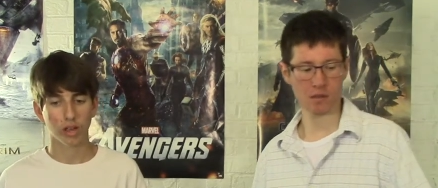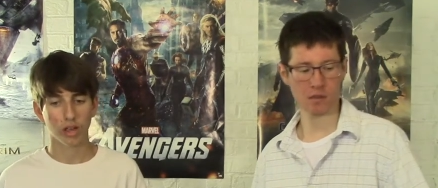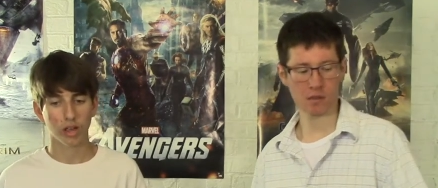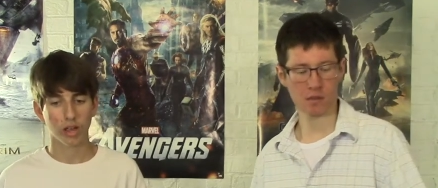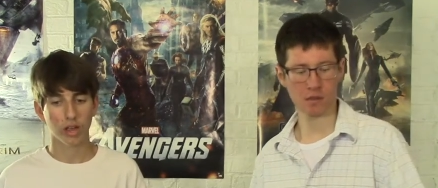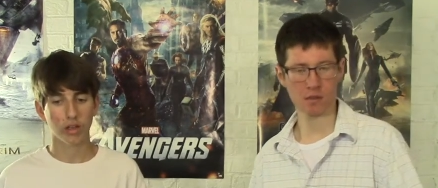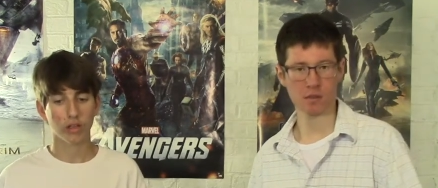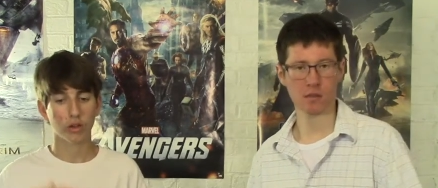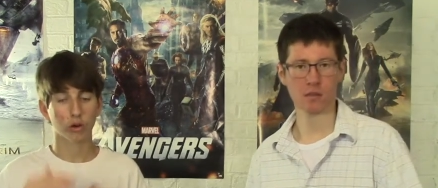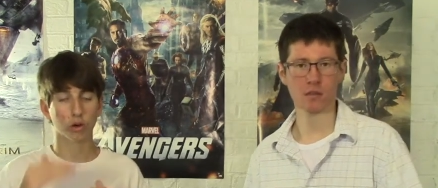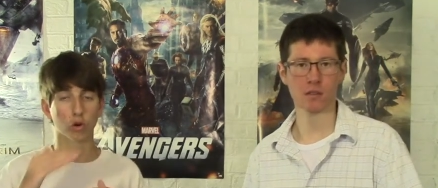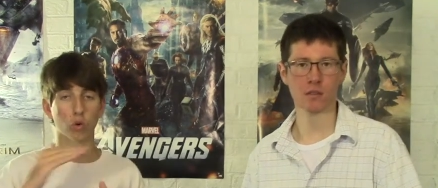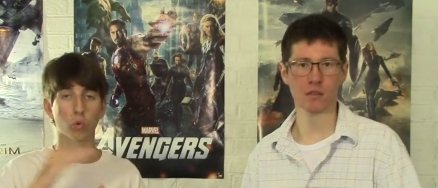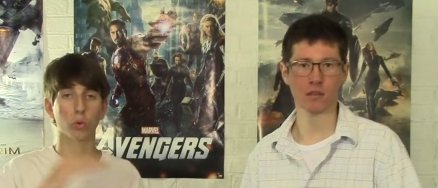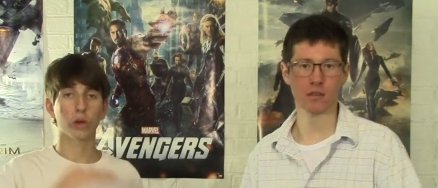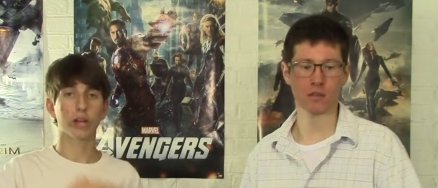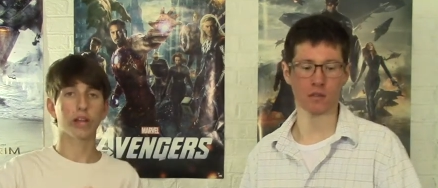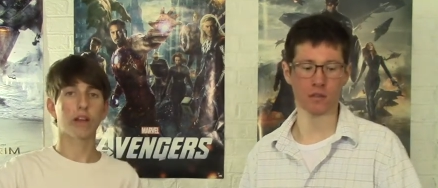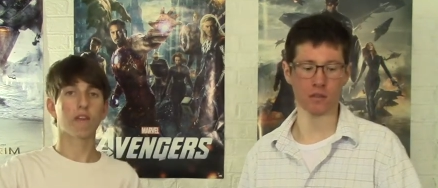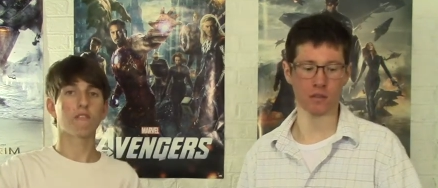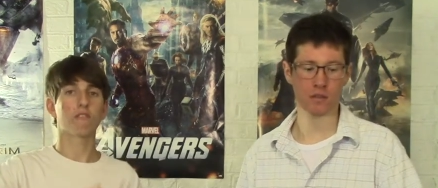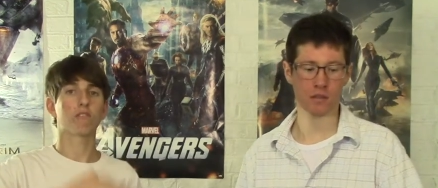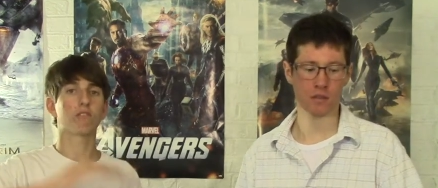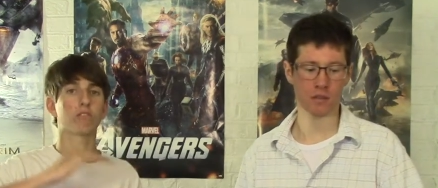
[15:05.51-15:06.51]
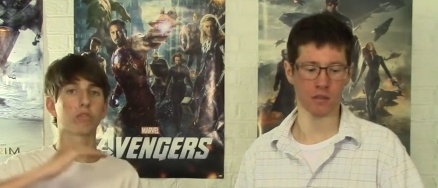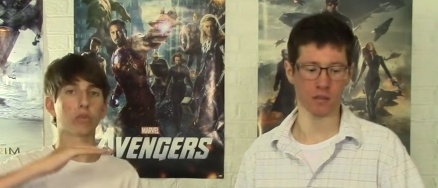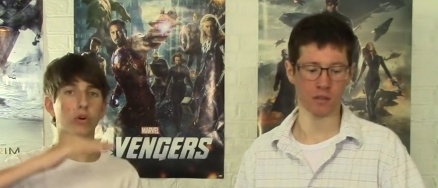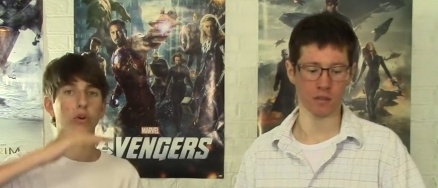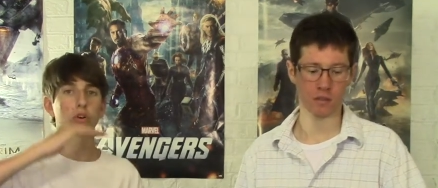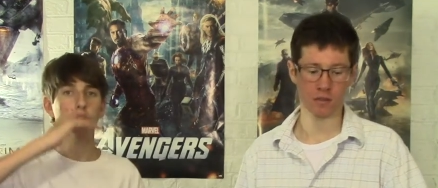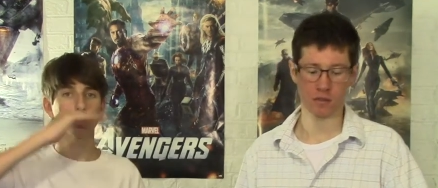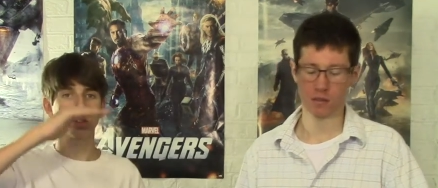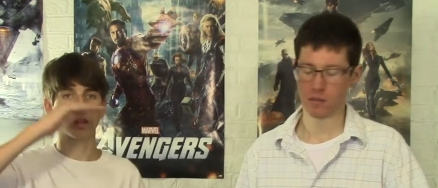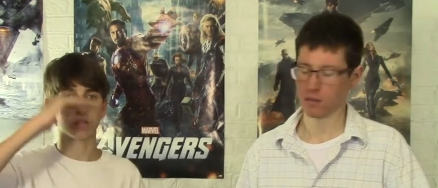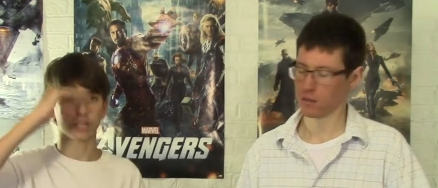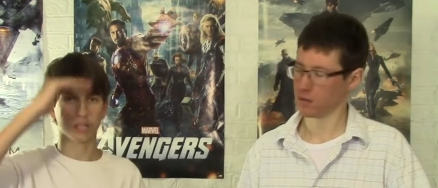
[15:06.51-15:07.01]
Speaker 1: and they're going
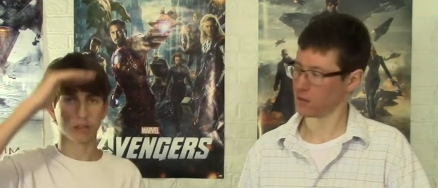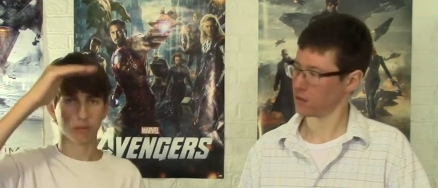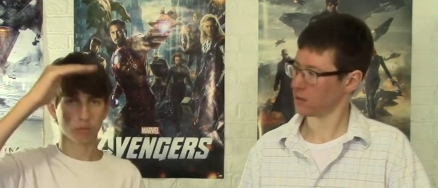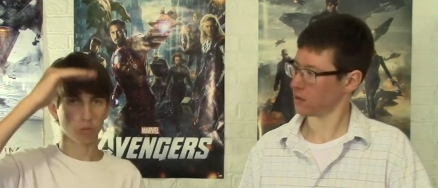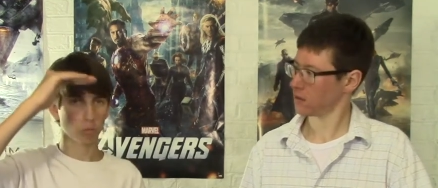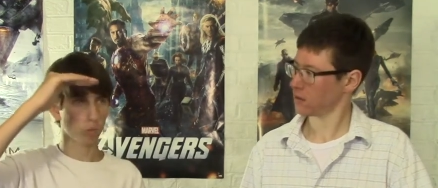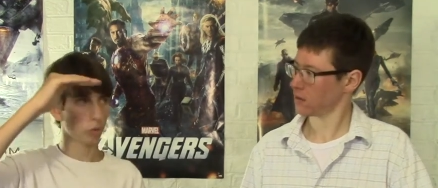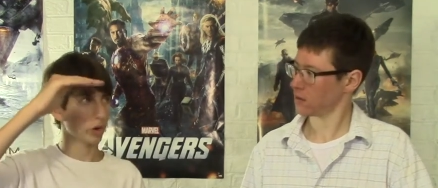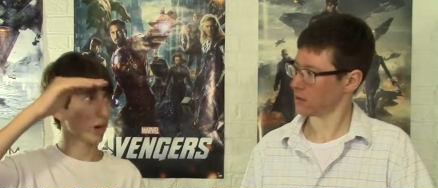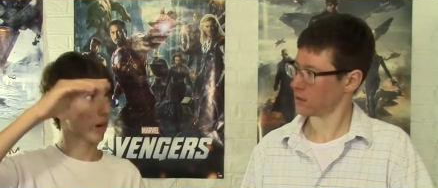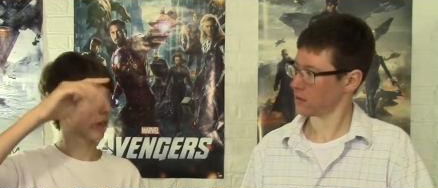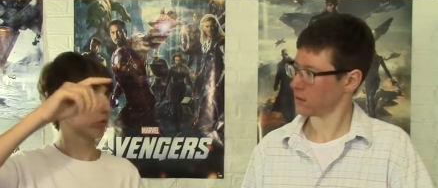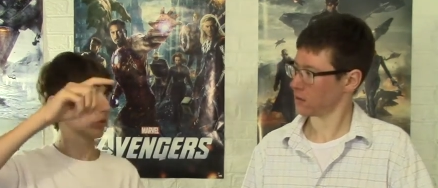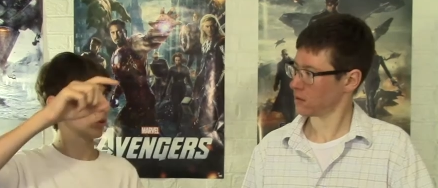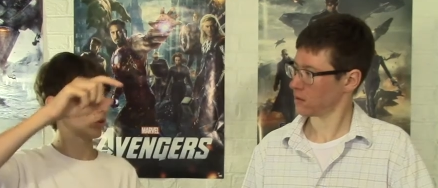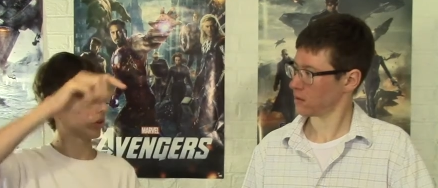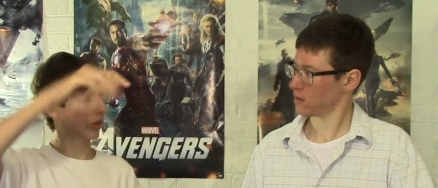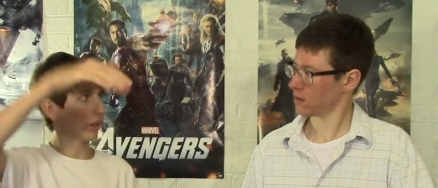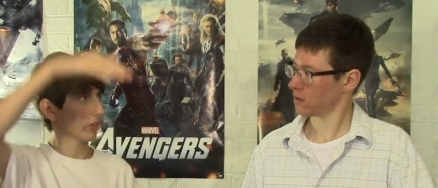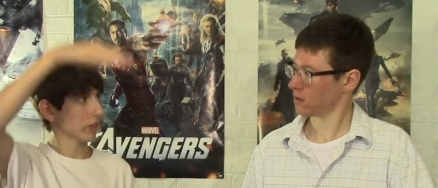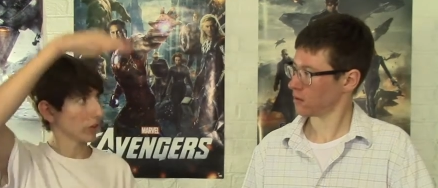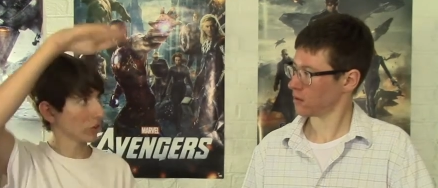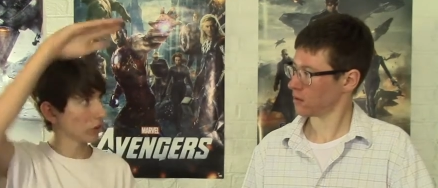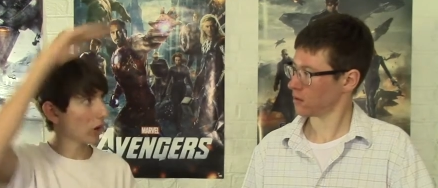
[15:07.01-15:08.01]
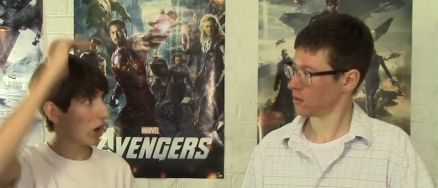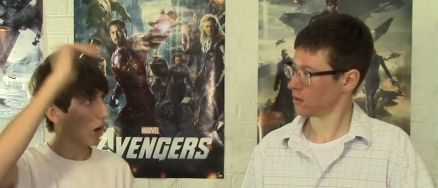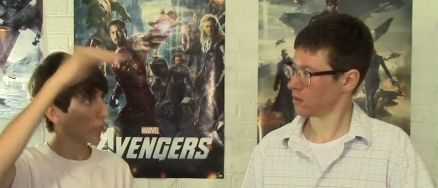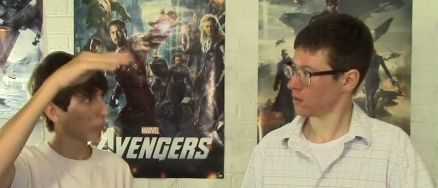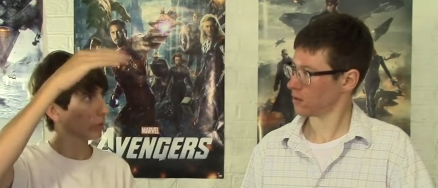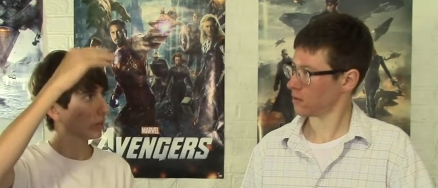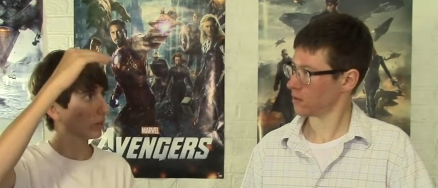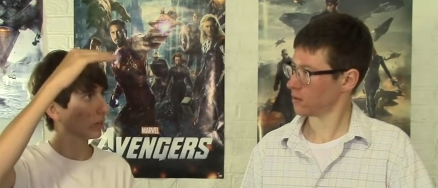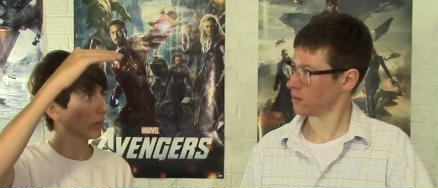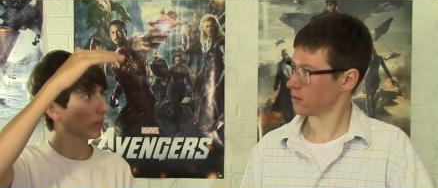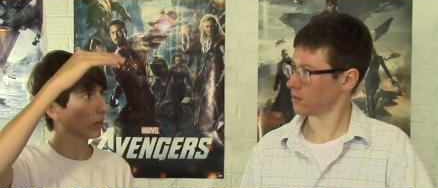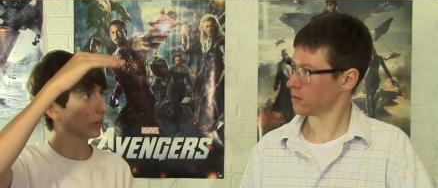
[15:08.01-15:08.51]
vertically. Whatever is at the top
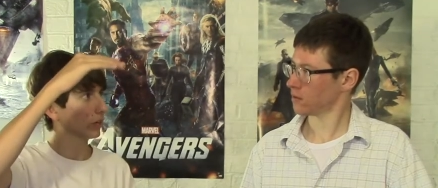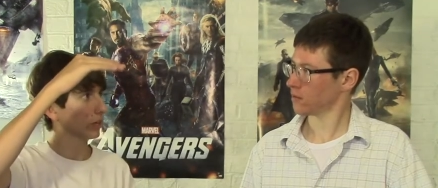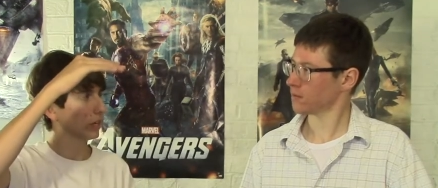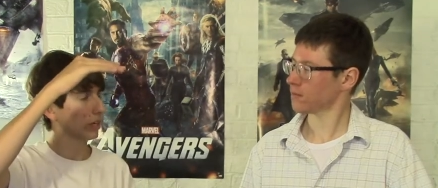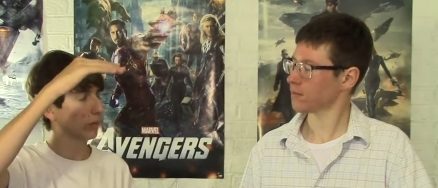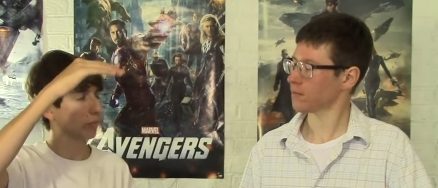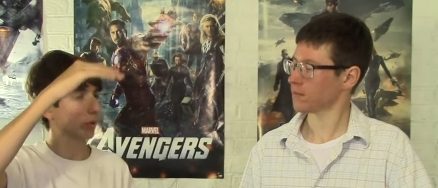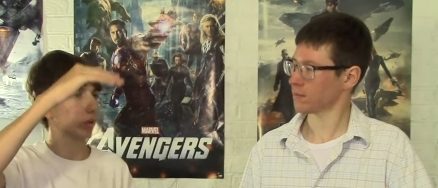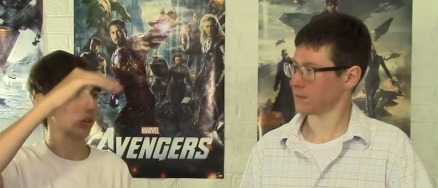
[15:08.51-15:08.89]
of the layer heap